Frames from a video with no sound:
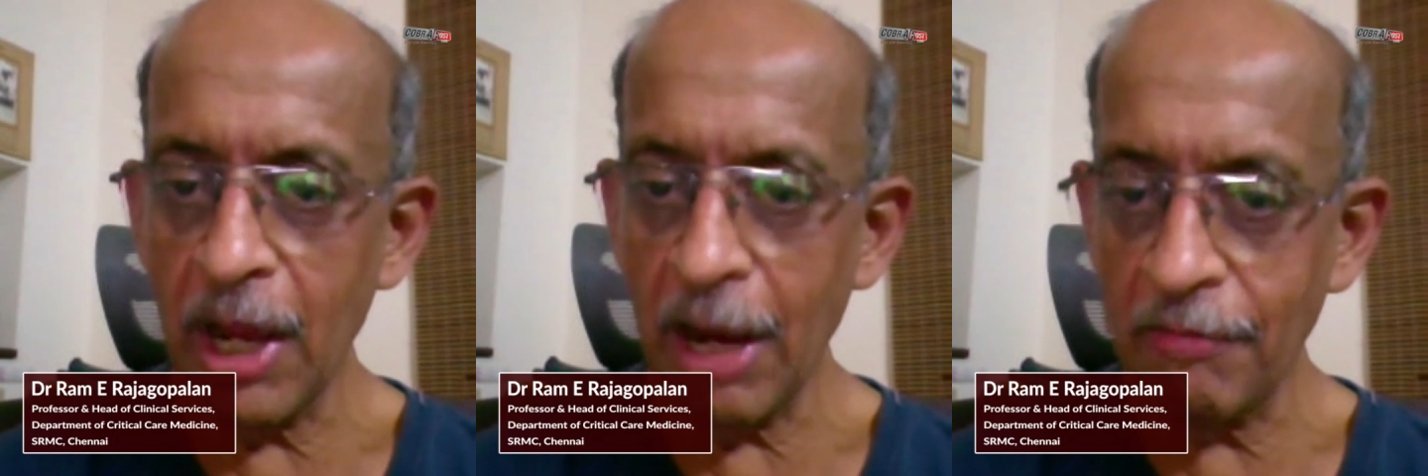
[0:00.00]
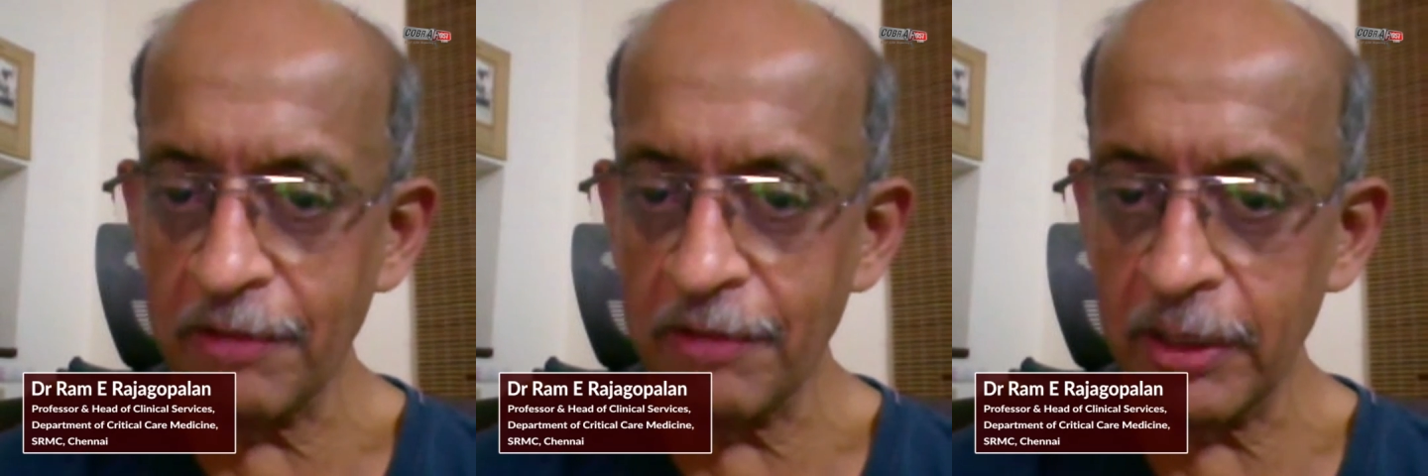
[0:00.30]

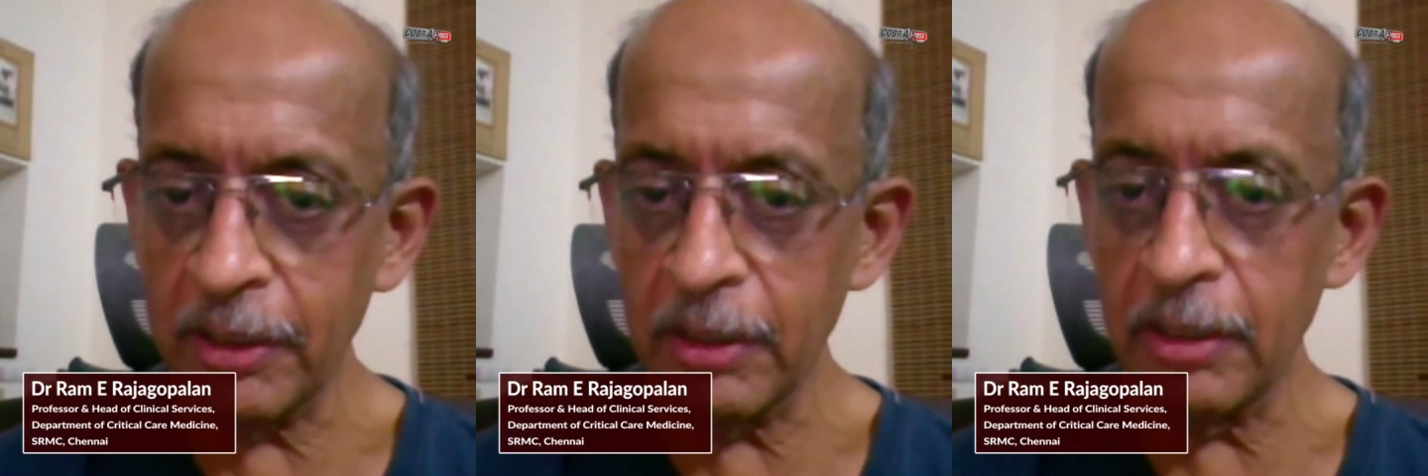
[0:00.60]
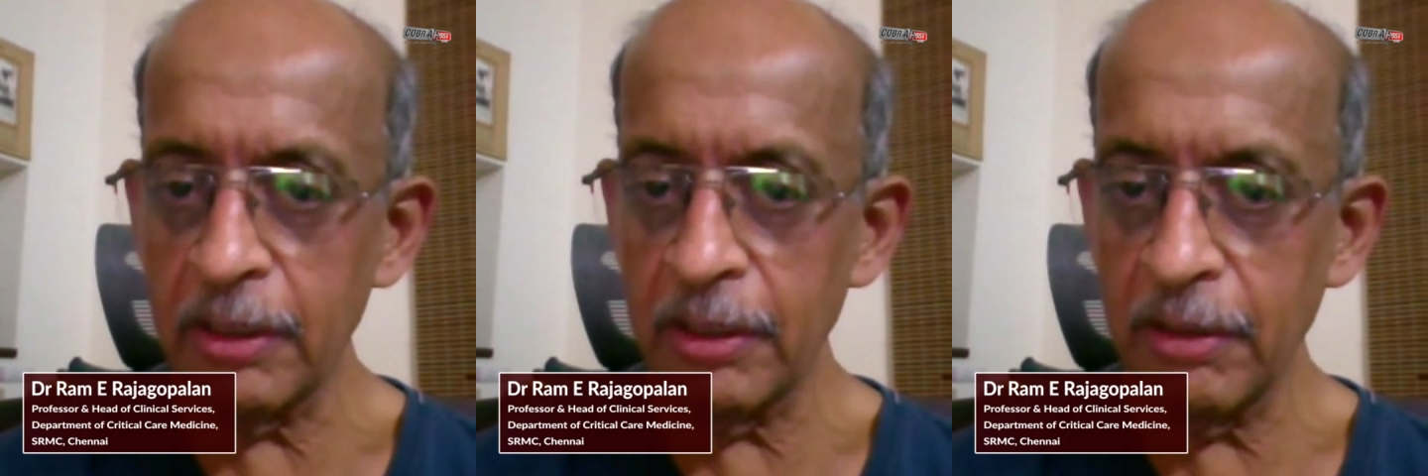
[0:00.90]
after
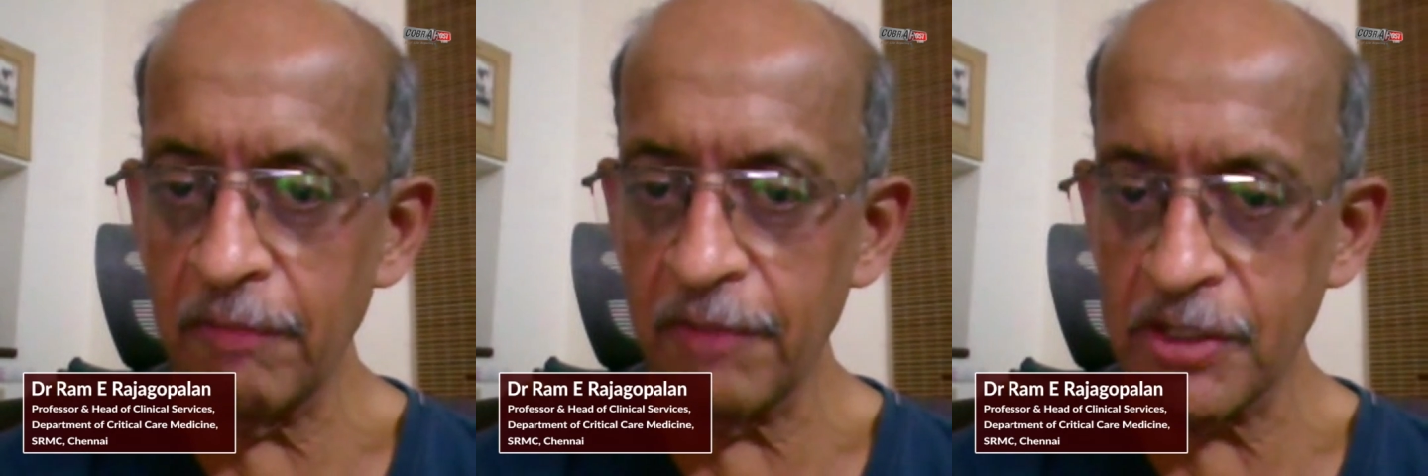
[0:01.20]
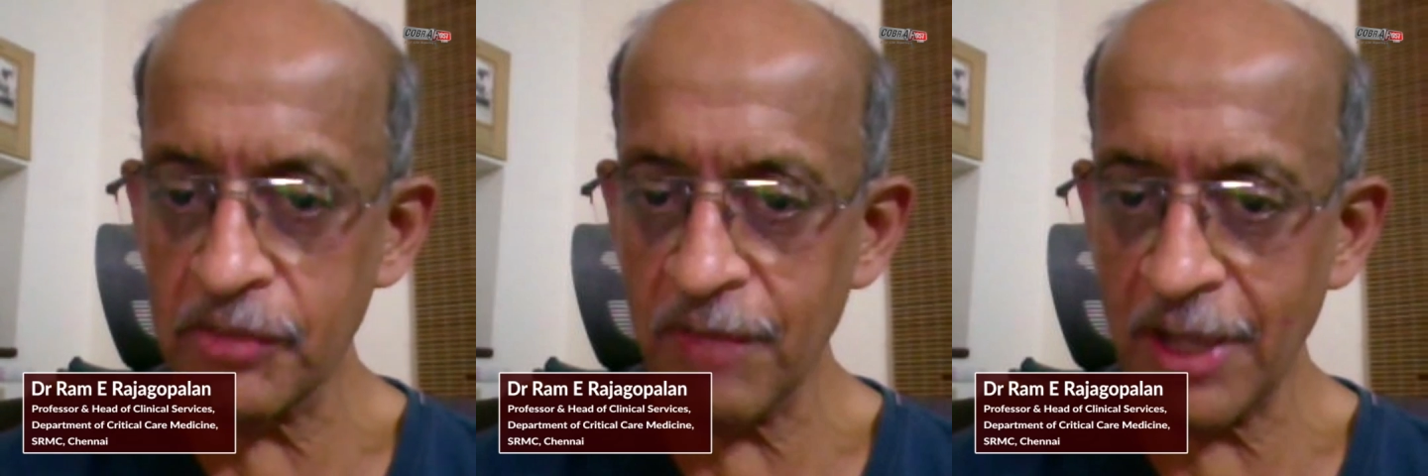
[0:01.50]
the
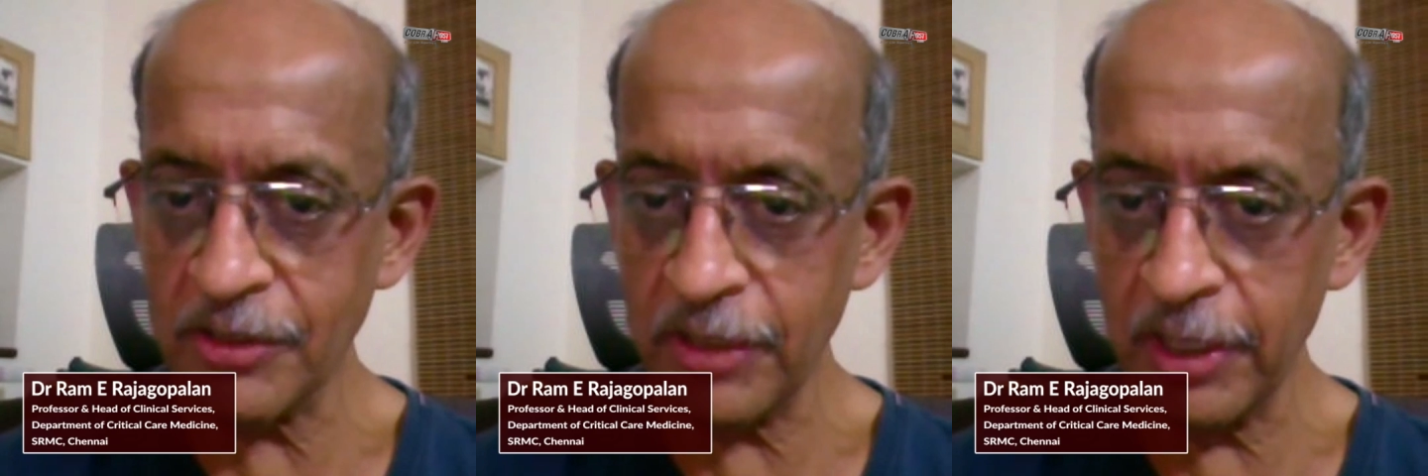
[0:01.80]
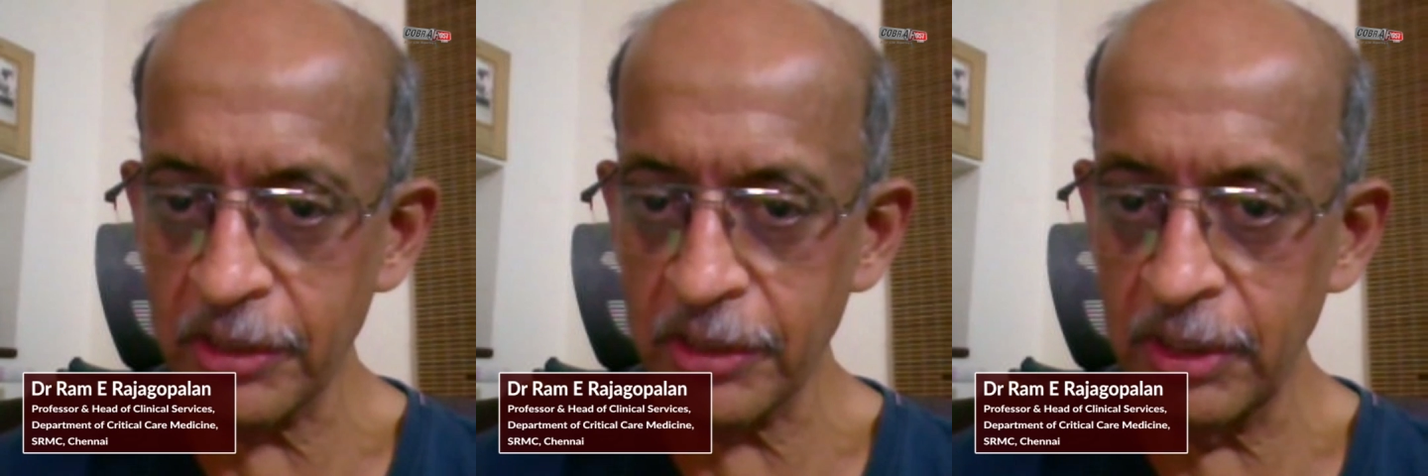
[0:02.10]
first
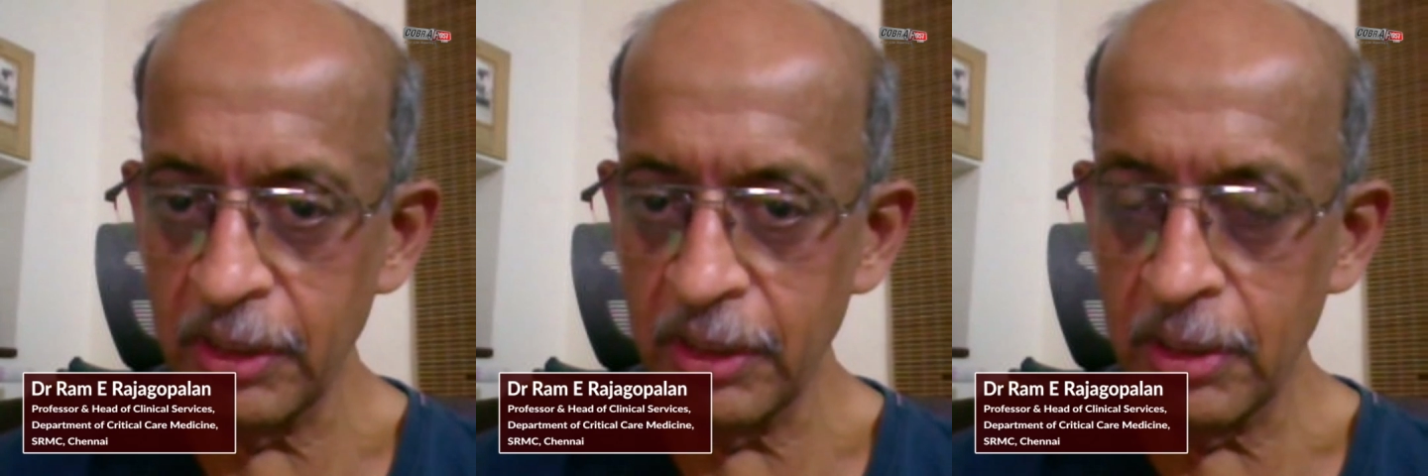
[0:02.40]
vaccination,